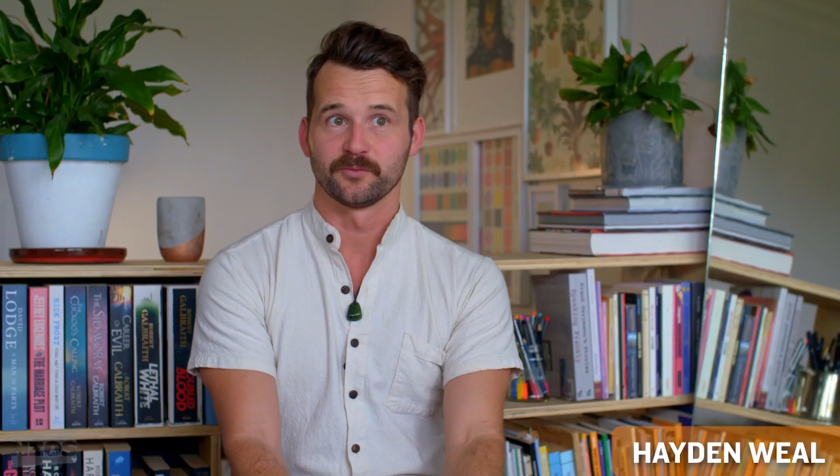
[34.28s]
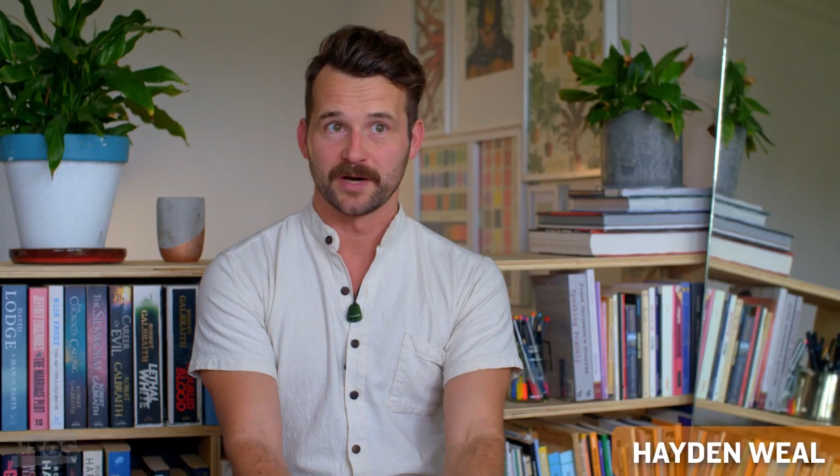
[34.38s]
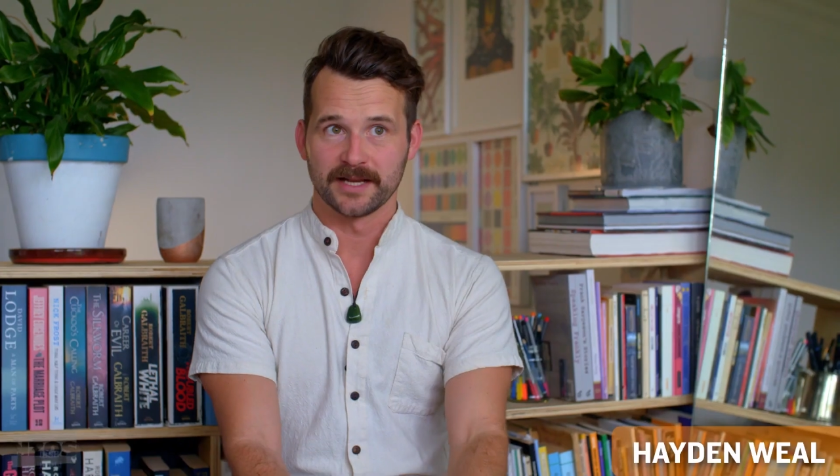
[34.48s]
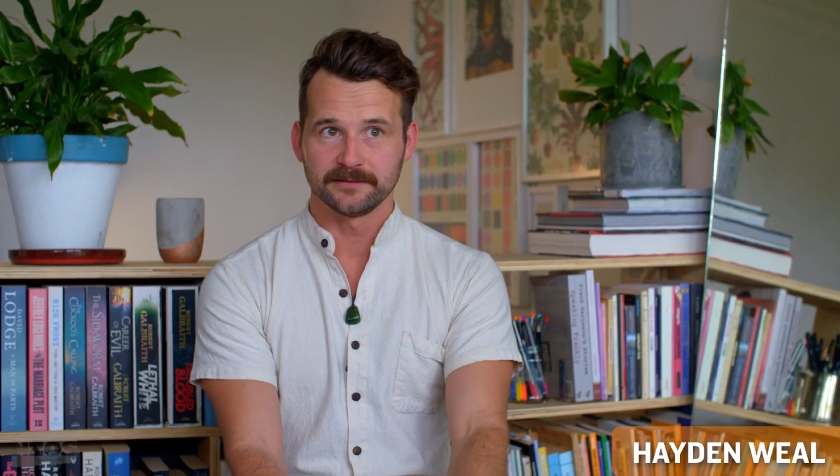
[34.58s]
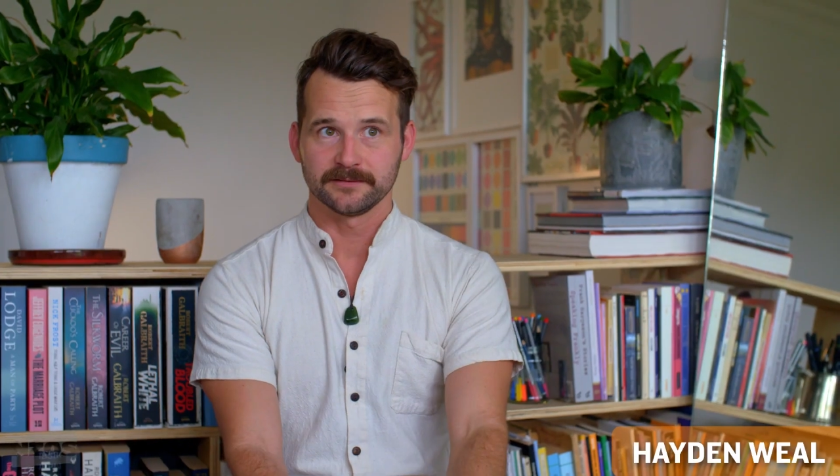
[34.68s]

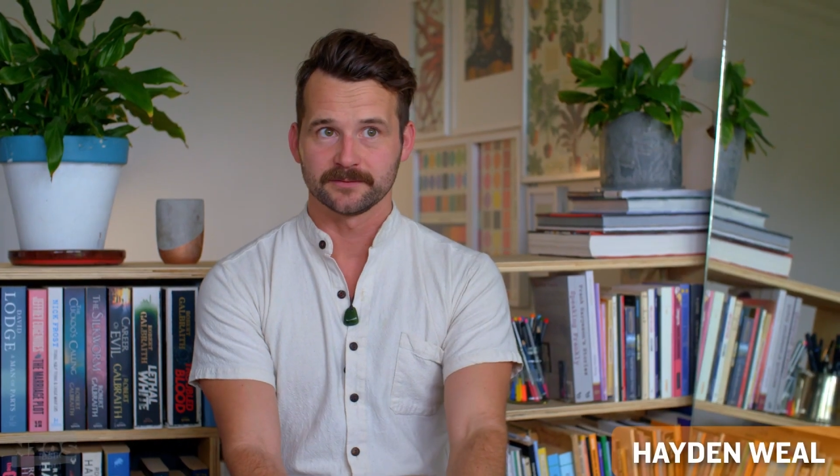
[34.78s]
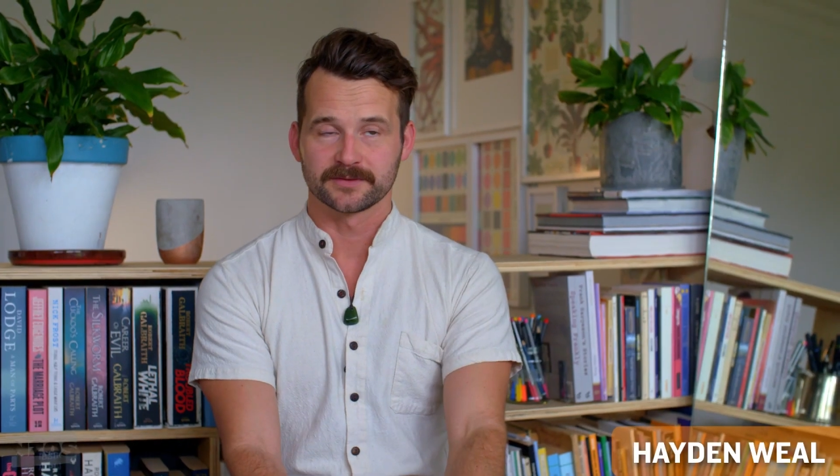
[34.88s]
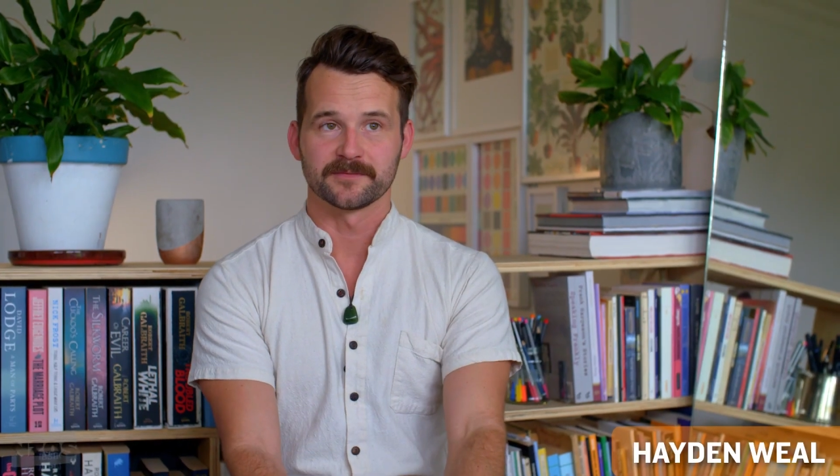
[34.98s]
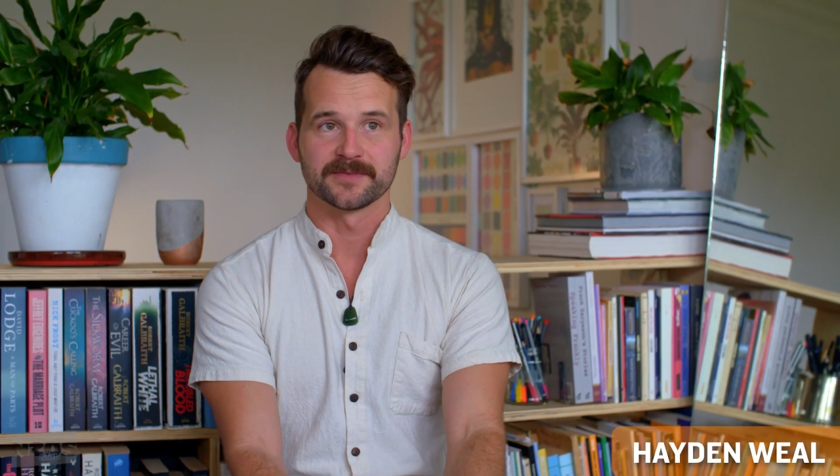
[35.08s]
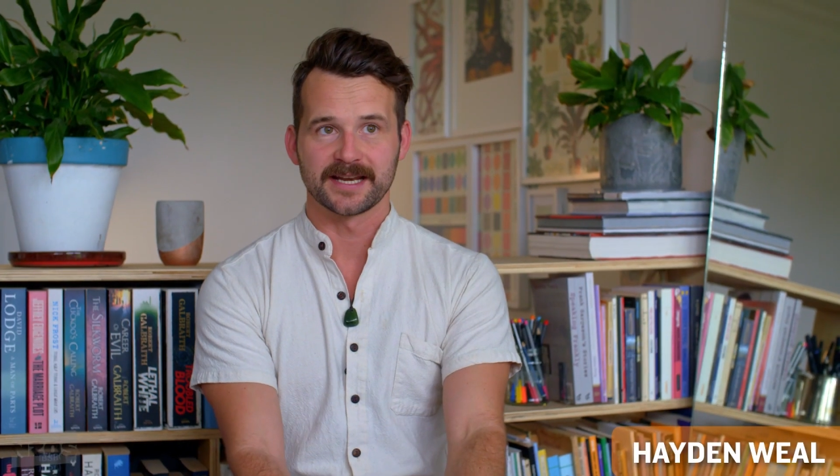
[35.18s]
One
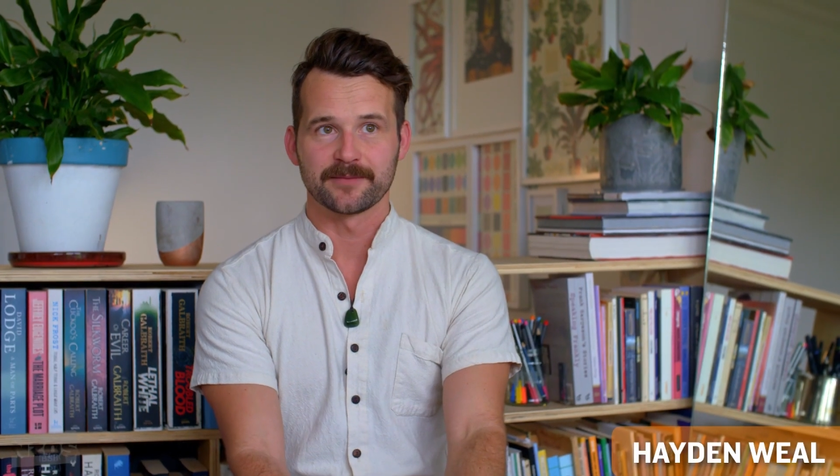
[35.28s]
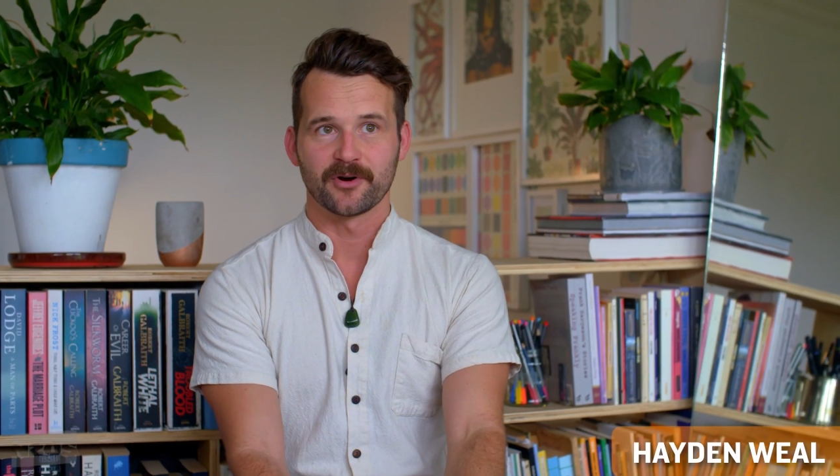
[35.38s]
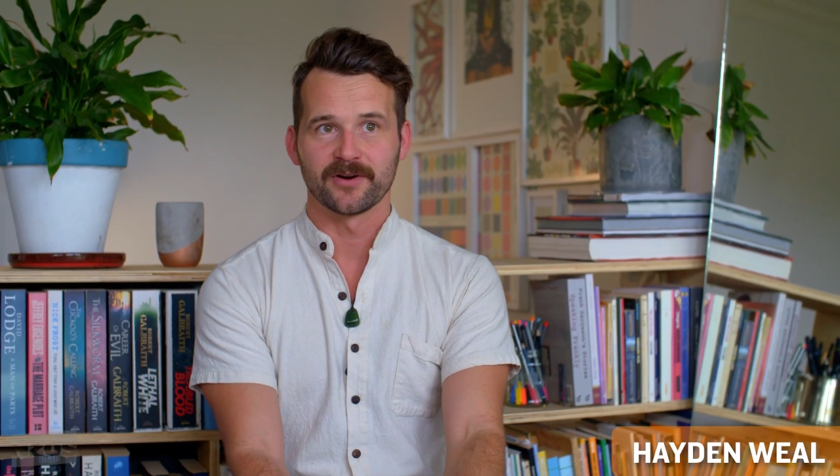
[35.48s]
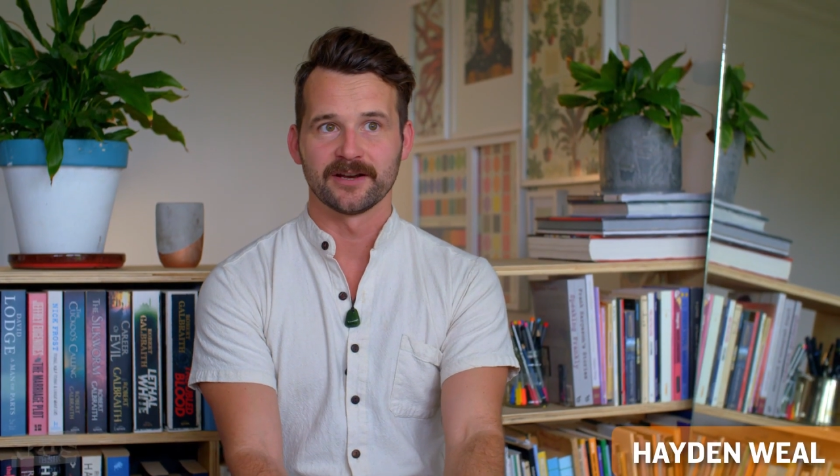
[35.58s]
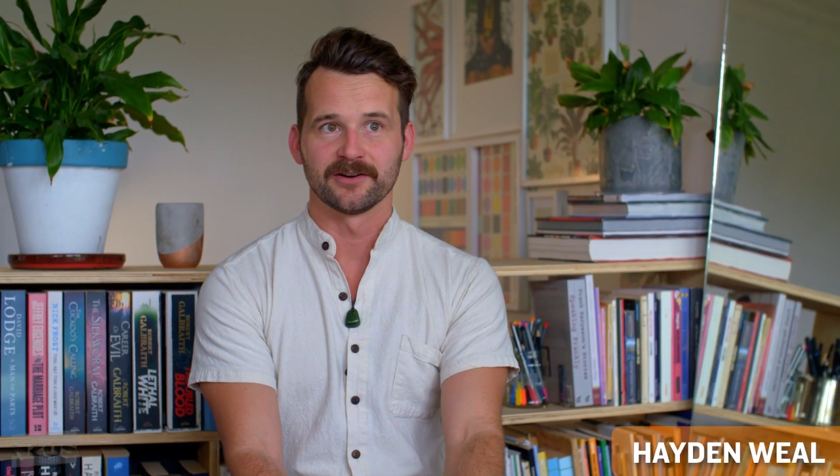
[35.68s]
was from Danny
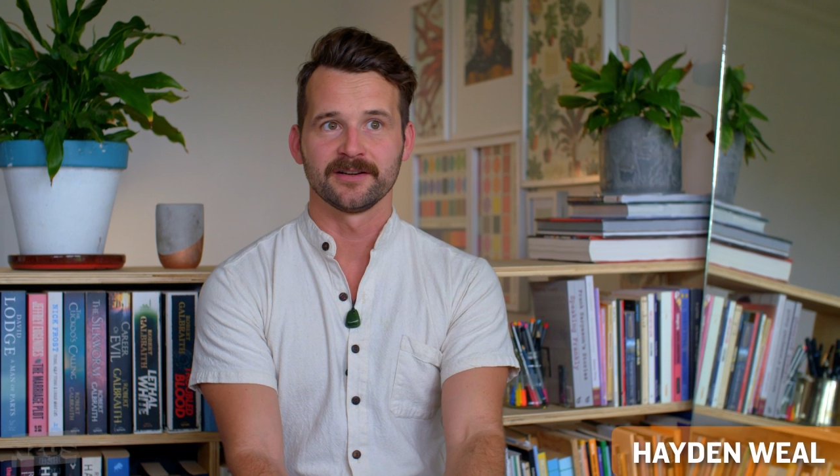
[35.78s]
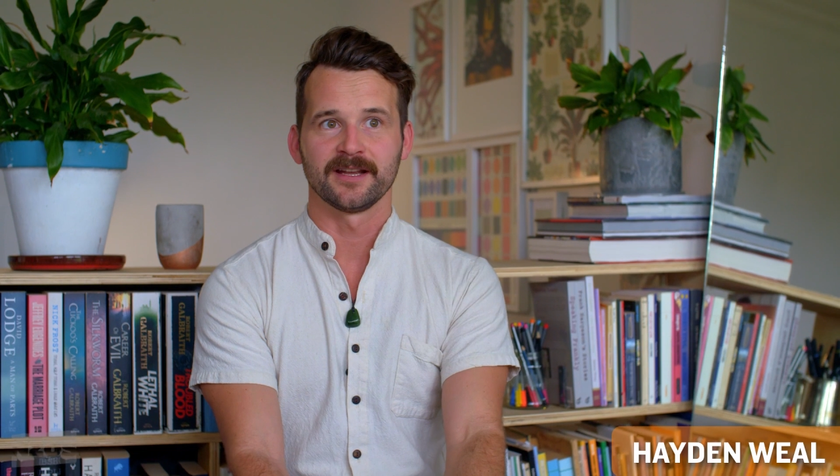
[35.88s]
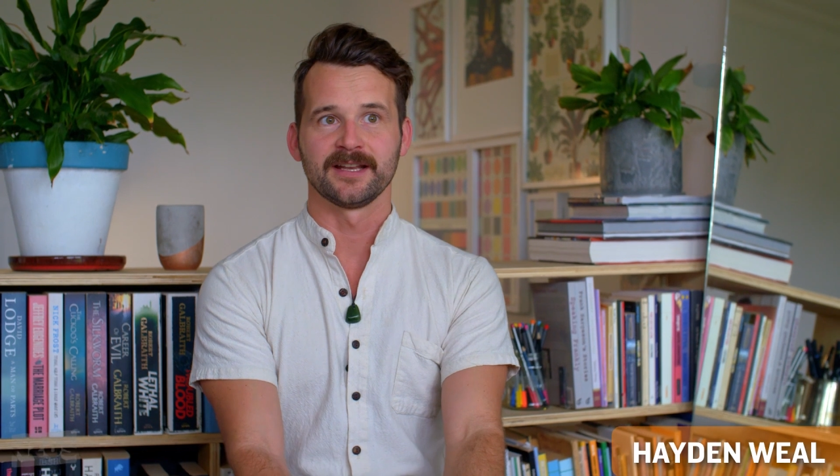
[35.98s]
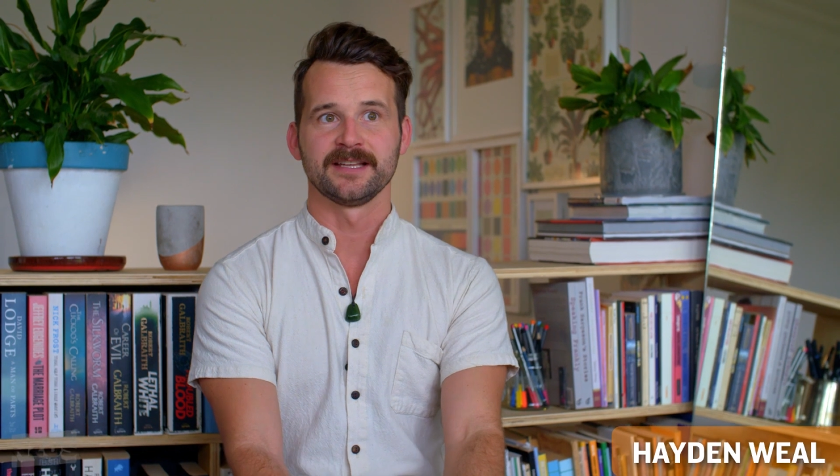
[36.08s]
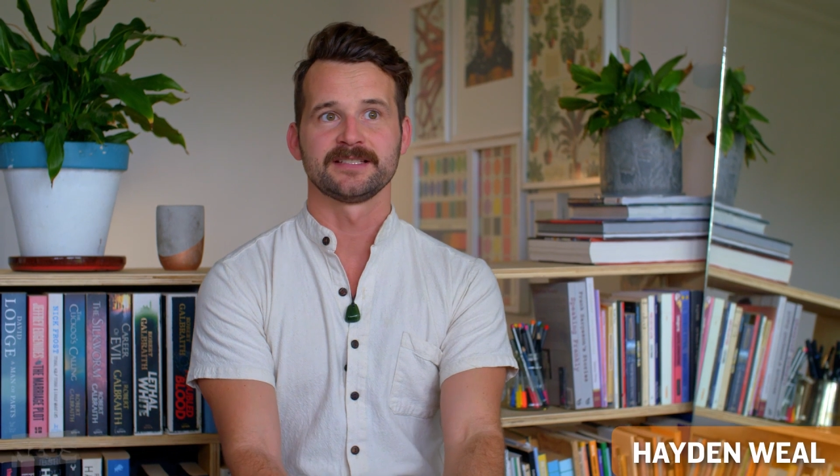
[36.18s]
Mulheron,
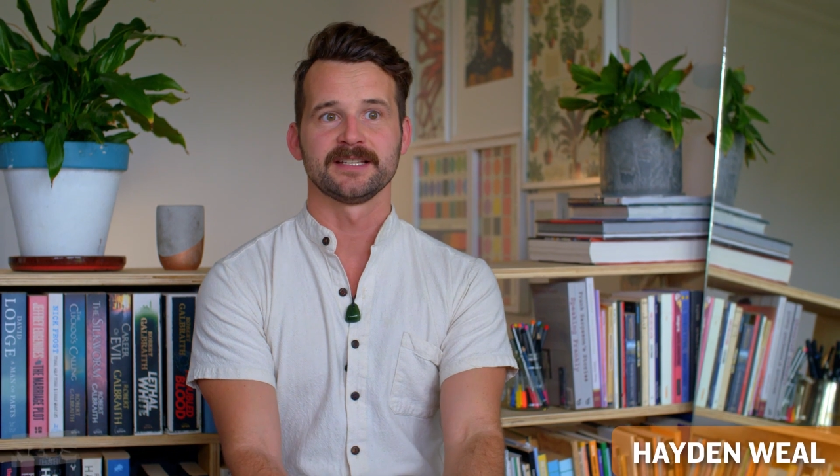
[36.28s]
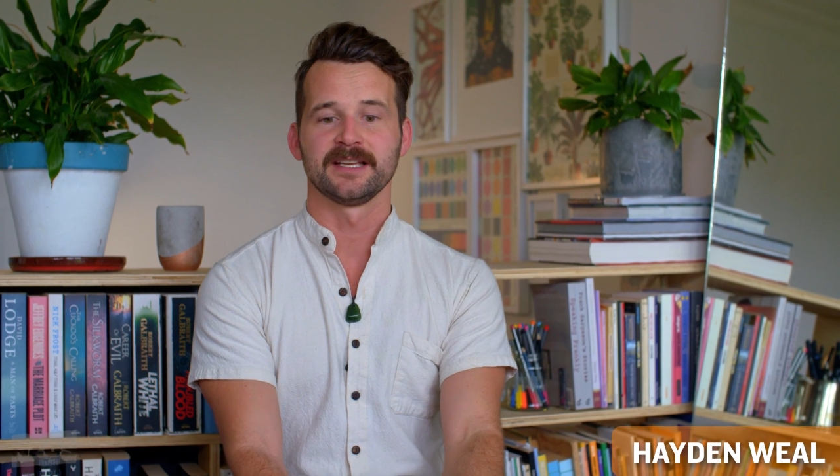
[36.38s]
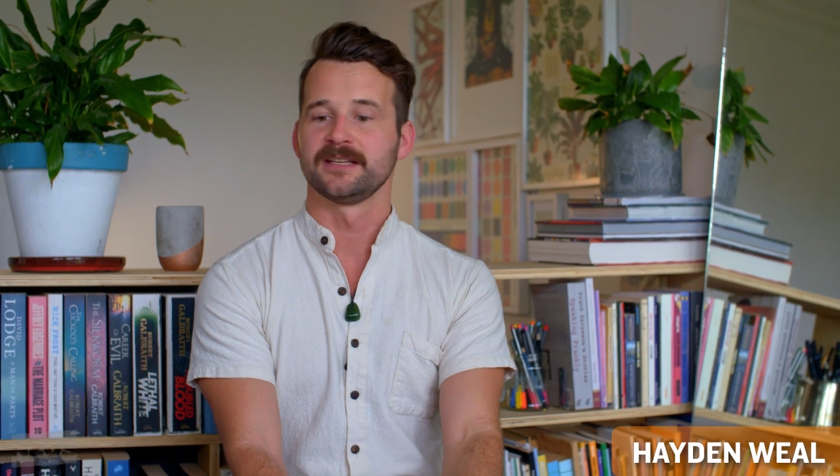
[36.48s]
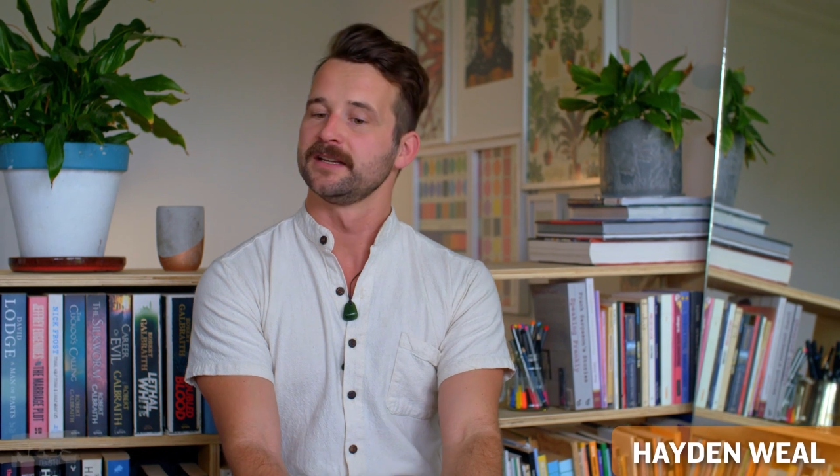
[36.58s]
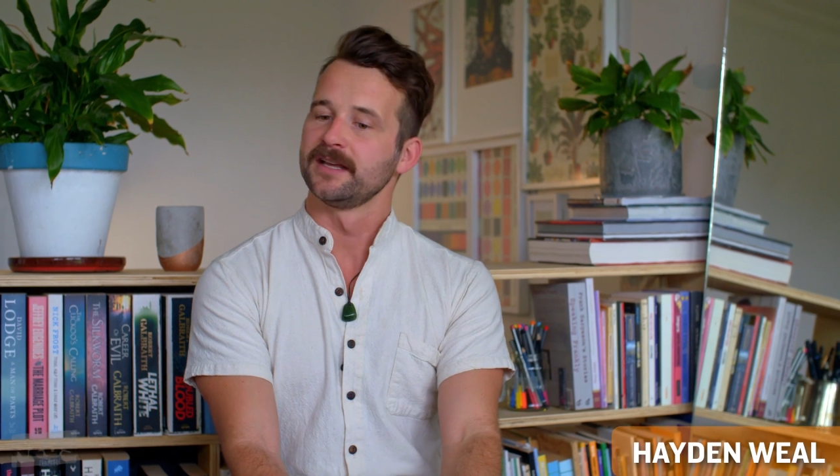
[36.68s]
and he
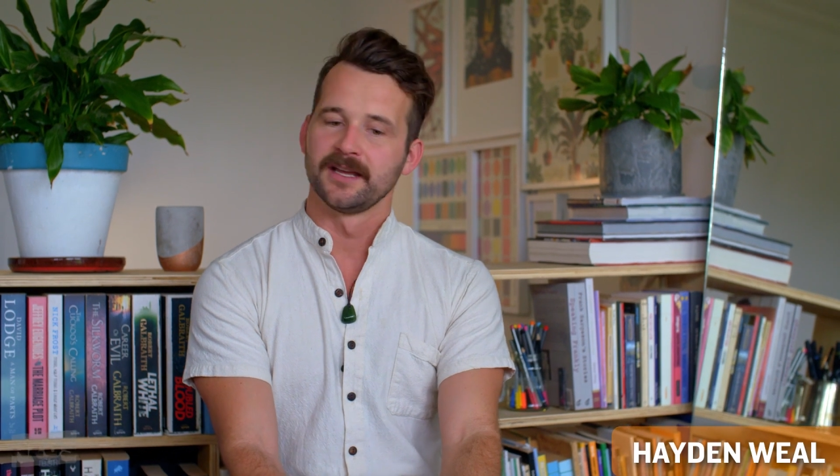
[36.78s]
said,